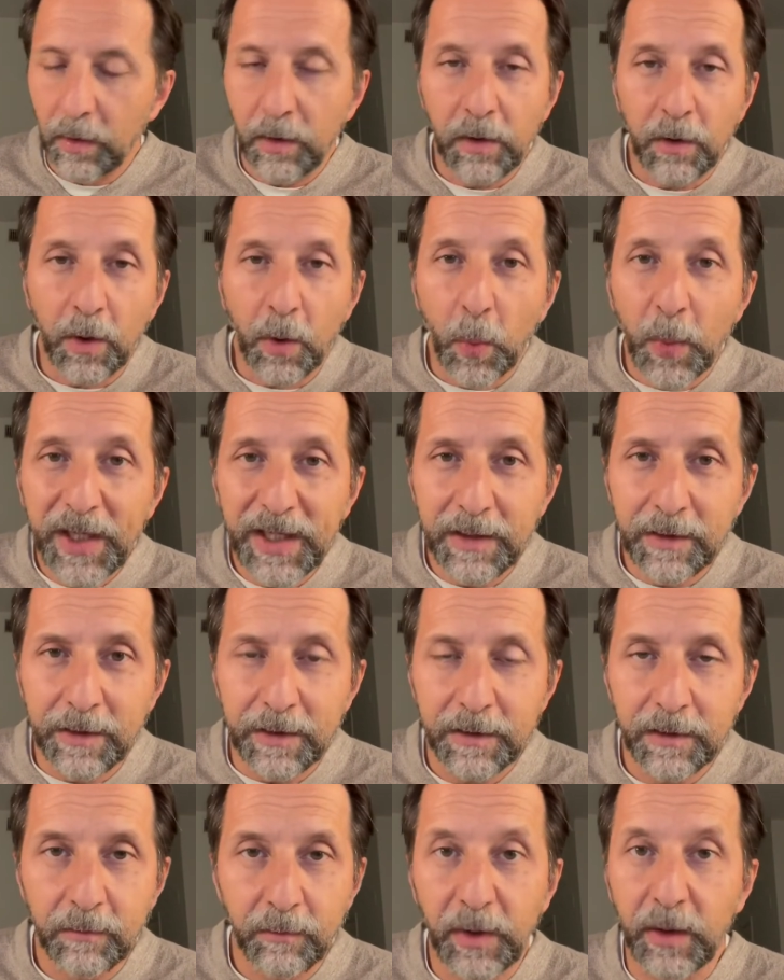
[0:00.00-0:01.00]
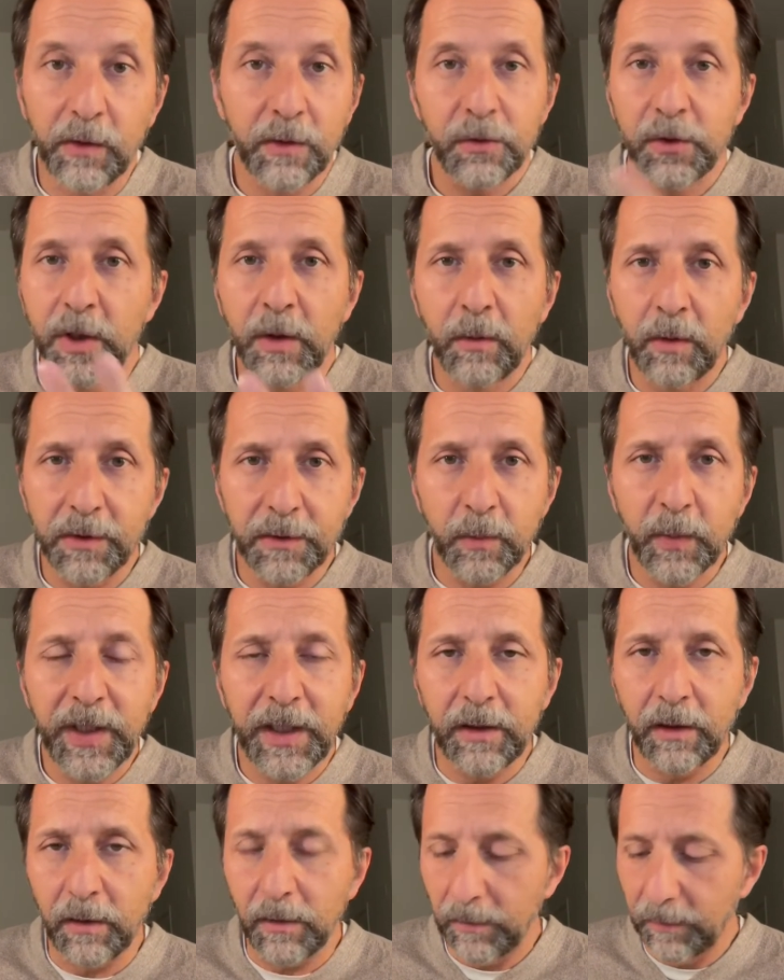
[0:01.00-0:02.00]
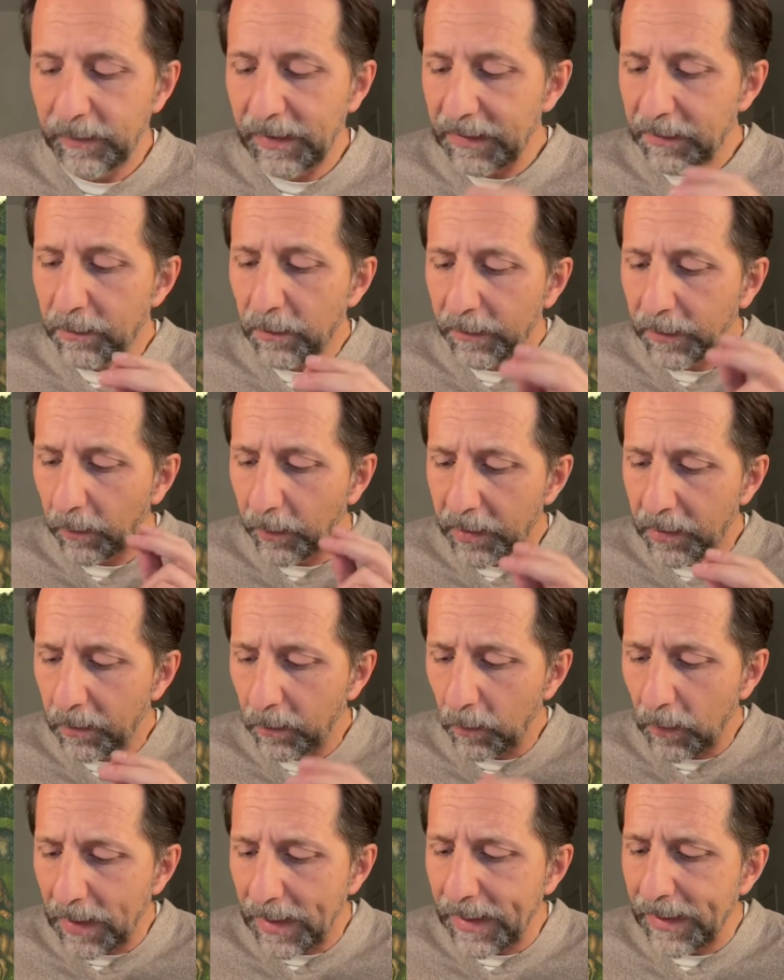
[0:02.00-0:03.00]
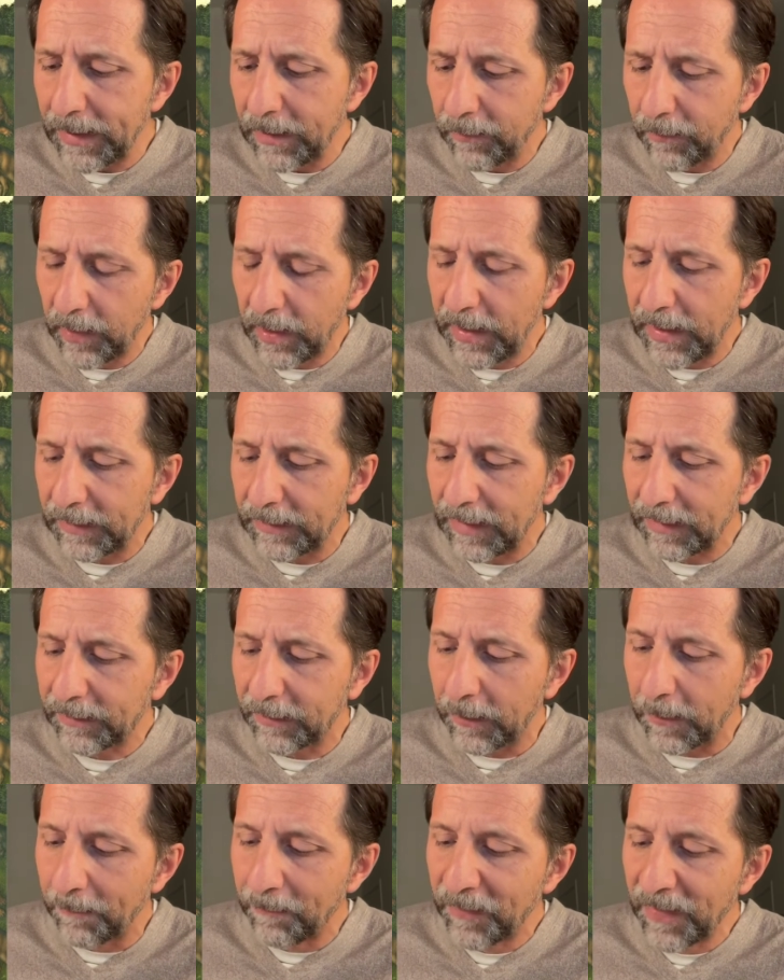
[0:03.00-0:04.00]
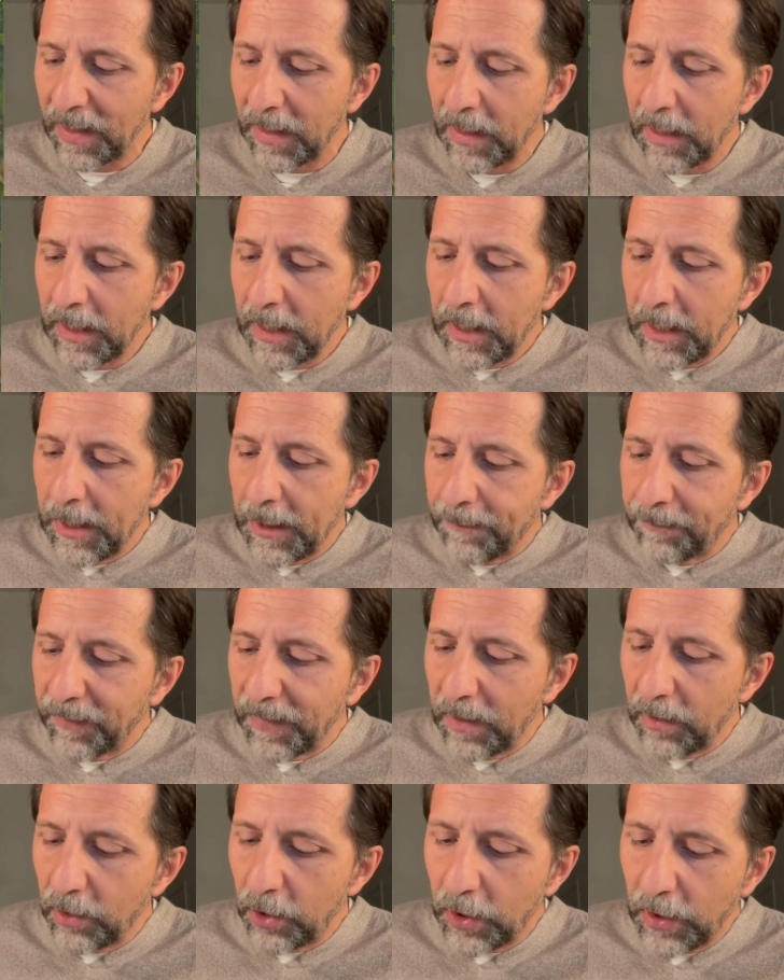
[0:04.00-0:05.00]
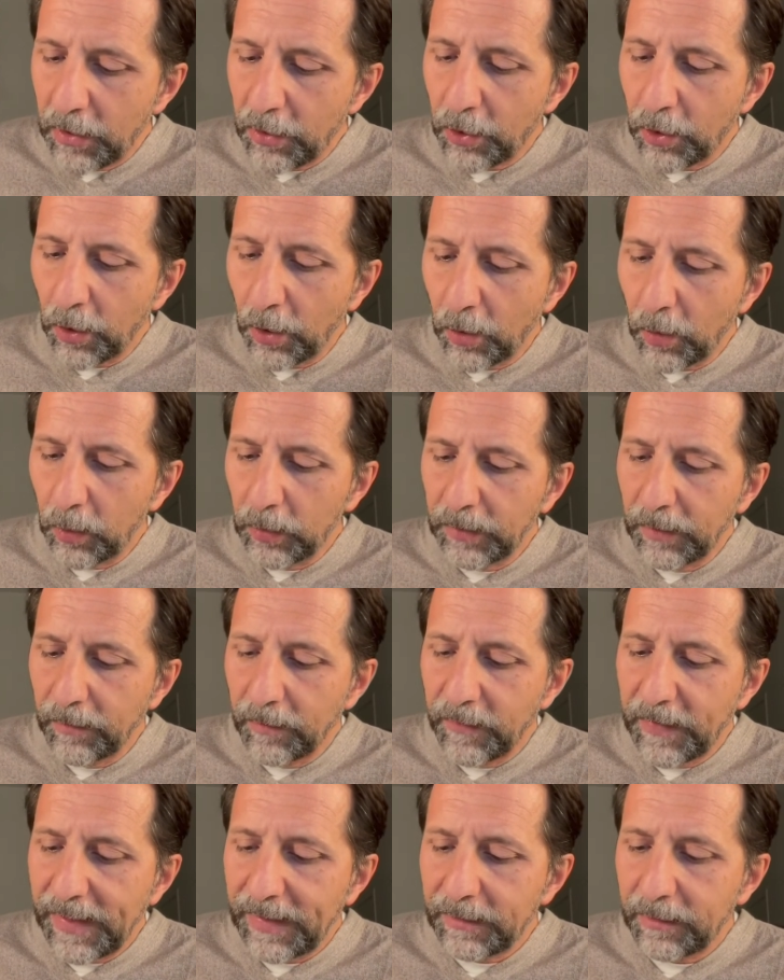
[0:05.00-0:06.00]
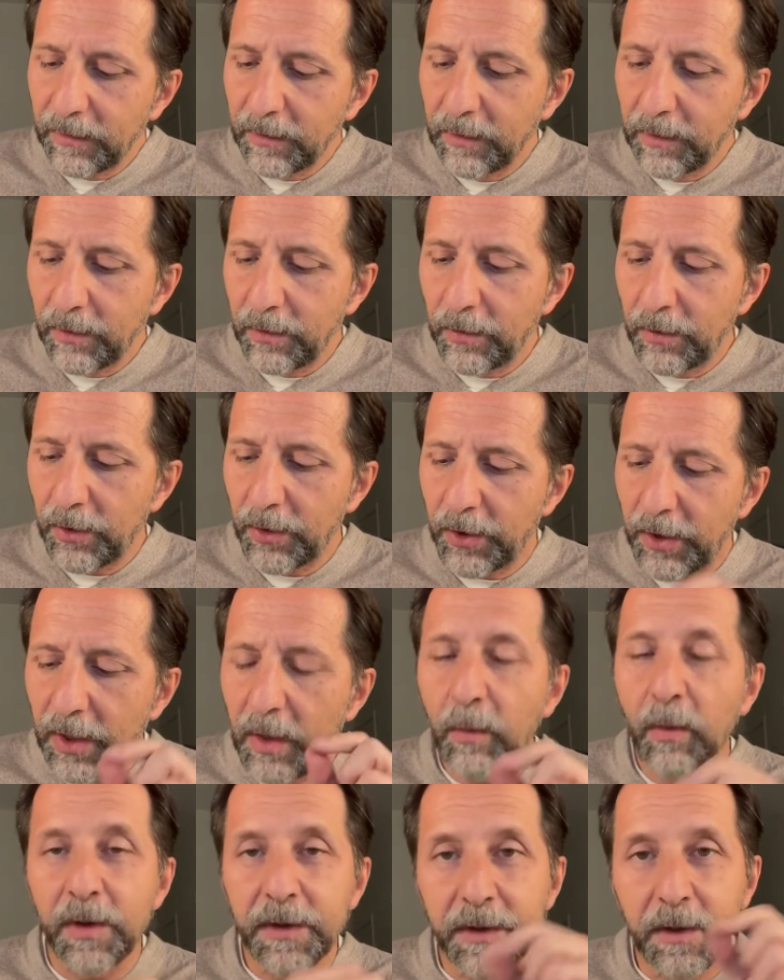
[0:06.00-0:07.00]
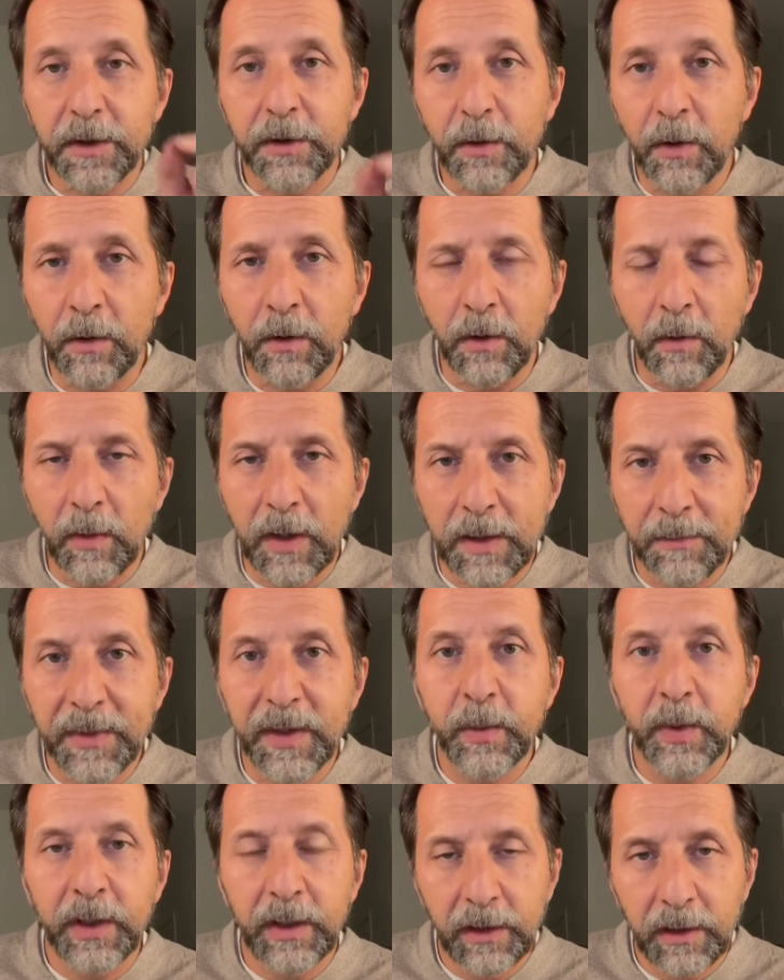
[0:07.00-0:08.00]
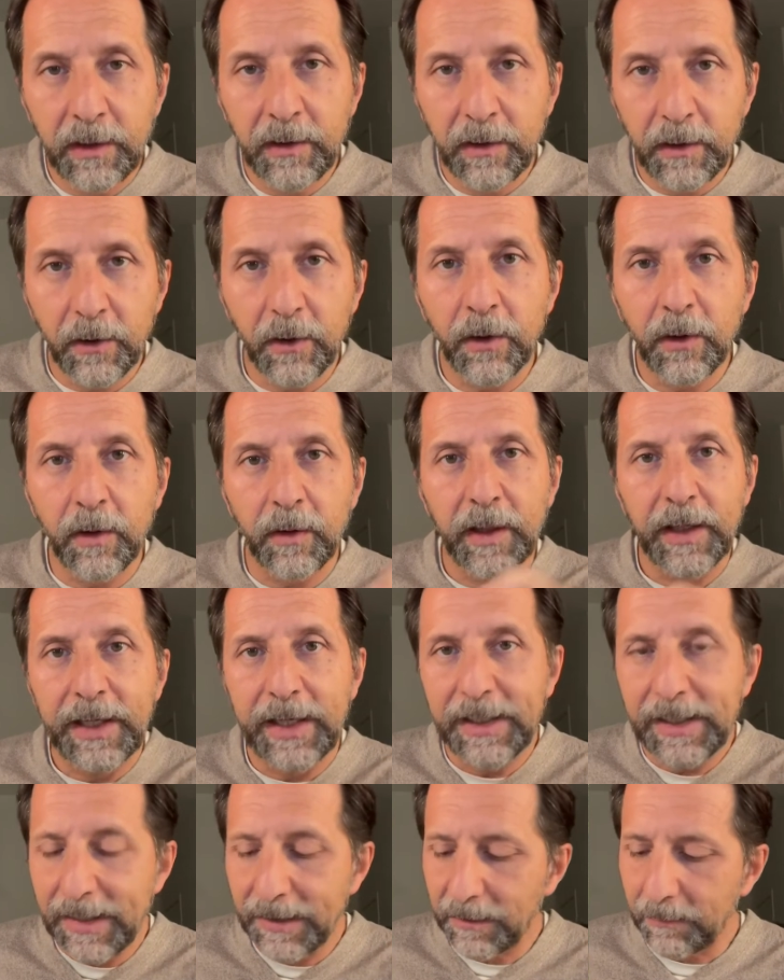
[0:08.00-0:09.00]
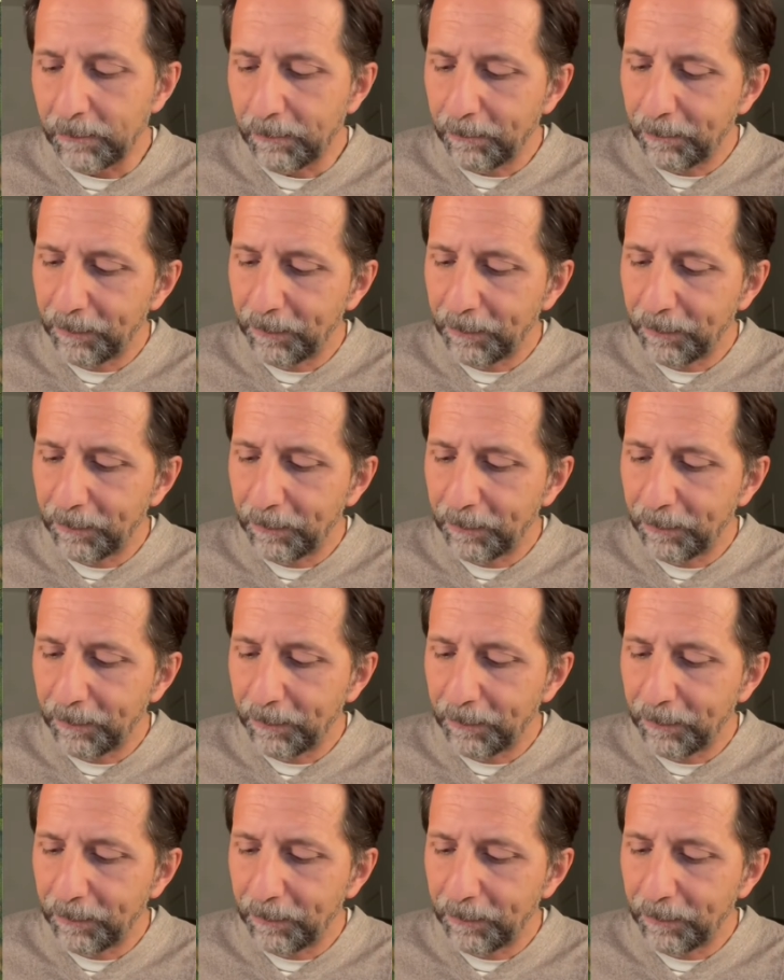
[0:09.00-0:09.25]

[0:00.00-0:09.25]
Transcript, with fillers: her weakness, because she was weaker. That's not the reason why he attacked her. She showed that she was the stronger one between her and Adam.